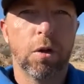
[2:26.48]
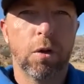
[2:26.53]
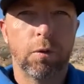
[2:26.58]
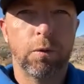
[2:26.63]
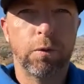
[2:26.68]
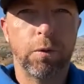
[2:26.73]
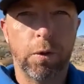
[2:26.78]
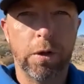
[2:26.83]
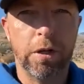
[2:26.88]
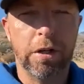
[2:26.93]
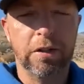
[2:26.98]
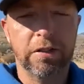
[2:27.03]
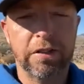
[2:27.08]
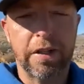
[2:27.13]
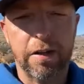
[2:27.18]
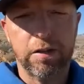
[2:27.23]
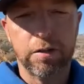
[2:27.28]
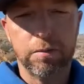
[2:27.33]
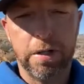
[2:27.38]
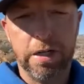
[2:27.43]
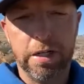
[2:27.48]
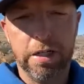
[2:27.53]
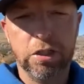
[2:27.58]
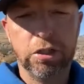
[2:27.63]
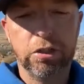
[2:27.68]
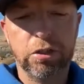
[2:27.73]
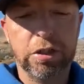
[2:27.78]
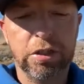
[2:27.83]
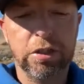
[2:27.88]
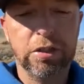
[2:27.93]
4 years after my
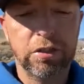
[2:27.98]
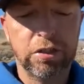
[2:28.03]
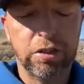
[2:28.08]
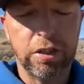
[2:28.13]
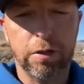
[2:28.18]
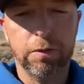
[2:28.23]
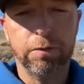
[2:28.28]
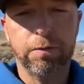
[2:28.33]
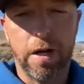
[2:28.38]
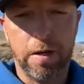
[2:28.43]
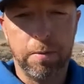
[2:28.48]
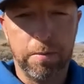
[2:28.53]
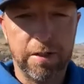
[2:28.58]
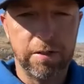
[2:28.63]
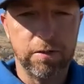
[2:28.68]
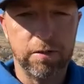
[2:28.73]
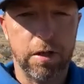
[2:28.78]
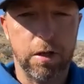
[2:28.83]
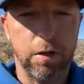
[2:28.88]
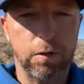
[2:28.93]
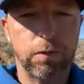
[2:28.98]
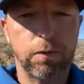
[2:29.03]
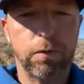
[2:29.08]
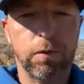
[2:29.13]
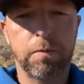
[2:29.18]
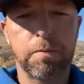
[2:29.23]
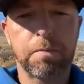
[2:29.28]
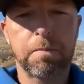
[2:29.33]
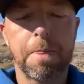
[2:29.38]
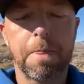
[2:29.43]
injury just trying to find myself.
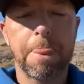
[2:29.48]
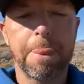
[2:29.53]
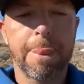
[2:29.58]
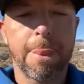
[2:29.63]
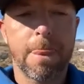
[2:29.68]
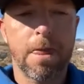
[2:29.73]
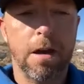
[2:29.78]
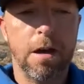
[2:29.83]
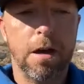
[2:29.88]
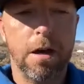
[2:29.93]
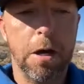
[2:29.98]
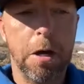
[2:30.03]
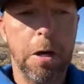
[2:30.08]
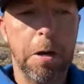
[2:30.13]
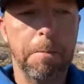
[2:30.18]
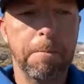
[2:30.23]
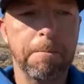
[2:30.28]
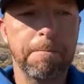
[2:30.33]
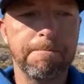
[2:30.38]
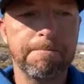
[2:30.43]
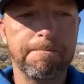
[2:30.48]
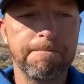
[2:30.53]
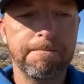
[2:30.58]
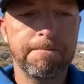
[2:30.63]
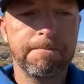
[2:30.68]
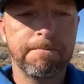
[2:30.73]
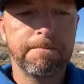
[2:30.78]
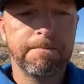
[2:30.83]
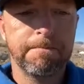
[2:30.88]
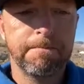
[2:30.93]
Um,
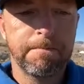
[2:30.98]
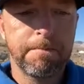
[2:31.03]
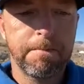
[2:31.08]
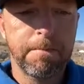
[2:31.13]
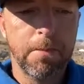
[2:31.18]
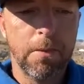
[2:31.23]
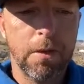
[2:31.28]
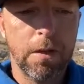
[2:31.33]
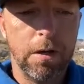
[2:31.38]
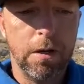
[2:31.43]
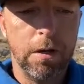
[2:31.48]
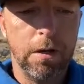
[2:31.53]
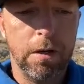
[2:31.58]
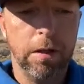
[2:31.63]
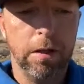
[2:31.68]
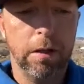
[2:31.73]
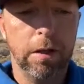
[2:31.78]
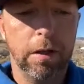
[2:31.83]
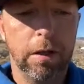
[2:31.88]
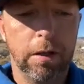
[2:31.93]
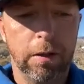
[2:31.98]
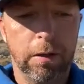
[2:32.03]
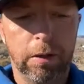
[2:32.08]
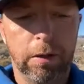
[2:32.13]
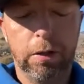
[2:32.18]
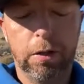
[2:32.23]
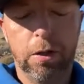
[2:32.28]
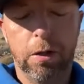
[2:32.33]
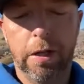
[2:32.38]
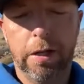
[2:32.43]
and
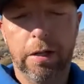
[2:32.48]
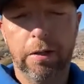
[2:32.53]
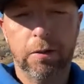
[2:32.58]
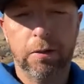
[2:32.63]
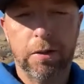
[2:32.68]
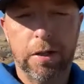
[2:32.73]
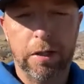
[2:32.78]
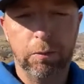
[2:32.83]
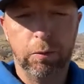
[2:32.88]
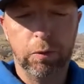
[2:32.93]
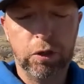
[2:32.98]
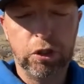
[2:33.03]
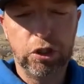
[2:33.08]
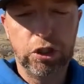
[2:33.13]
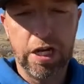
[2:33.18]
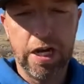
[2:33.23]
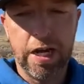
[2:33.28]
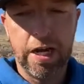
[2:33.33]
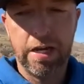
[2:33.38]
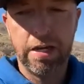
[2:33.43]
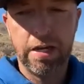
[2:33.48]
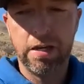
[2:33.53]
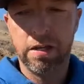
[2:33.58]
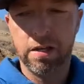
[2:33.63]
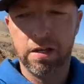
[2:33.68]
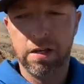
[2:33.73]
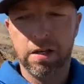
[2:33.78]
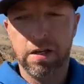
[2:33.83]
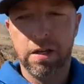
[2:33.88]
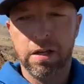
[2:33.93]
like it's saying with Jay,
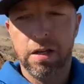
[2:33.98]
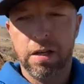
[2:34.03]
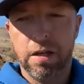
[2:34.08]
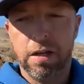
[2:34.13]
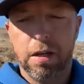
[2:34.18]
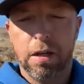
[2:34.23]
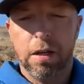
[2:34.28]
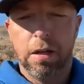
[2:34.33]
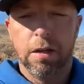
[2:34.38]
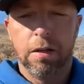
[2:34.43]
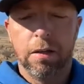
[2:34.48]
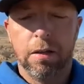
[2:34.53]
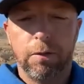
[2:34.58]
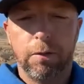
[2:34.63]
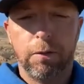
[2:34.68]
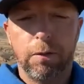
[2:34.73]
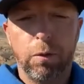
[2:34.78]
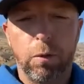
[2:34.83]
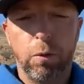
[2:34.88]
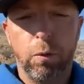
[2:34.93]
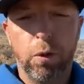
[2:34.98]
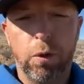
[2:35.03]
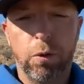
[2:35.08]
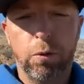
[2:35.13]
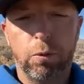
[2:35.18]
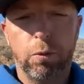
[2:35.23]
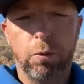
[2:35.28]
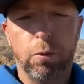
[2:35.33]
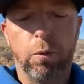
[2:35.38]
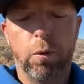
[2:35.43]

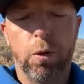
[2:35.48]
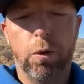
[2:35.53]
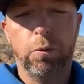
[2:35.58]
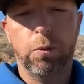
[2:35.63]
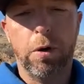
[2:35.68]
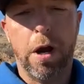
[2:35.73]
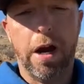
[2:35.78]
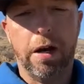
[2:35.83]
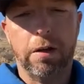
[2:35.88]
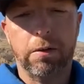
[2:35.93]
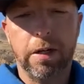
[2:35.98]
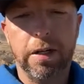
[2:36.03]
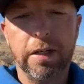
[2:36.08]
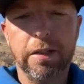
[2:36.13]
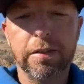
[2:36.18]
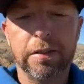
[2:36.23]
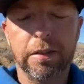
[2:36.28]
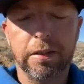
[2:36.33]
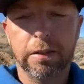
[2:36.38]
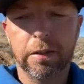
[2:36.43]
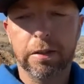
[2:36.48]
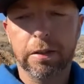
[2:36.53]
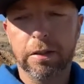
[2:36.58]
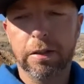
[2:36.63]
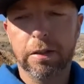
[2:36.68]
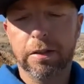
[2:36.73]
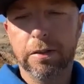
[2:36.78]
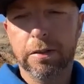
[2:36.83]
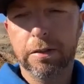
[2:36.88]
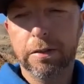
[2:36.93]
with Rack Racing
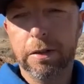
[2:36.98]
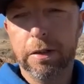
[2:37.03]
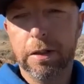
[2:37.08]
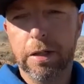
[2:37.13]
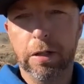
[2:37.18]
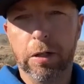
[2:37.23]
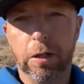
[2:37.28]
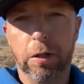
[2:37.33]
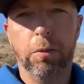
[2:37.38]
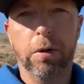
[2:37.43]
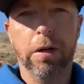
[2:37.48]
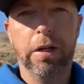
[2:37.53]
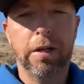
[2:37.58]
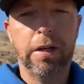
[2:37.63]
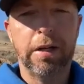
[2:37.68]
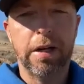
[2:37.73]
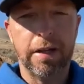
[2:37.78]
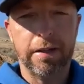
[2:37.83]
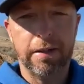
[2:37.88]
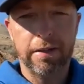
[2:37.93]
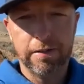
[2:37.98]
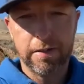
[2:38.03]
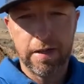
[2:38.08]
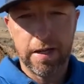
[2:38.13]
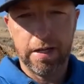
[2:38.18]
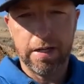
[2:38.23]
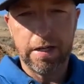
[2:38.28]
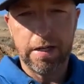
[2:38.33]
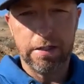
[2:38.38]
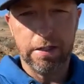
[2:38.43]
and hearing what he had to
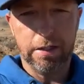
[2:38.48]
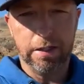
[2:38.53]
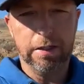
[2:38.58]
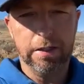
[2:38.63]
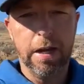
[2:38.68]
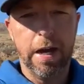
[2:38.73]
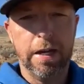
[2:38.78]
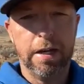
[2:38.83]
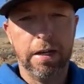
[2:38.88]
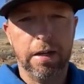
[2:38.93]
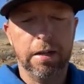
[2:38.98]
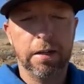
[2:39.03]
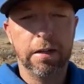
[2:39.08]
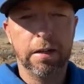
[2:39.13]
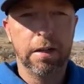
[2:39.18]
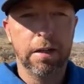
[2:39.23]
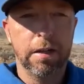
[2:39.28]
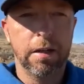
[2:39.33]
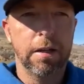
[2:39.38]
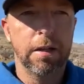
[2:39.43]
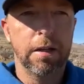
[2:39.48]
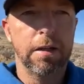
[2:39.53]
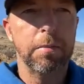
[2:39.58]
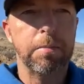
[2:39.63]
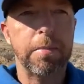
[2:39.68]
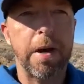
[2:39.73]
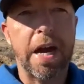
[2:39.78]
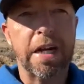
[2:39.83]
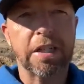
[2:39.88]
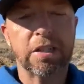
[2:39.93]
say, kind of ignited the
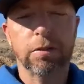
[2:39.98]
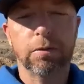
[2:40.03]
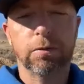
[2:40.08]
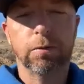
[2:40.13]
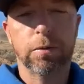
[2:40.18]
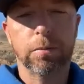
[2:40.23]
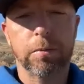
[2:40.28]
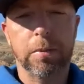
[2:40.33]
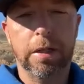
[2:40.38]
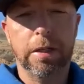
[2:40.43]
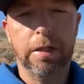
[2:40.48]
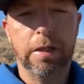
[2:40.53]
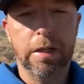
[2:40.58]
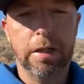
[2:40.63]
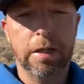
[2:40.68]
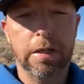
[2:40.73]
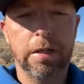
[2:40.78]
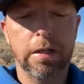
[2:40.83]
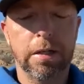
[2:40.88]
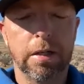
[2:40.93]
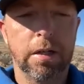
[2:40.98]
passion for me again.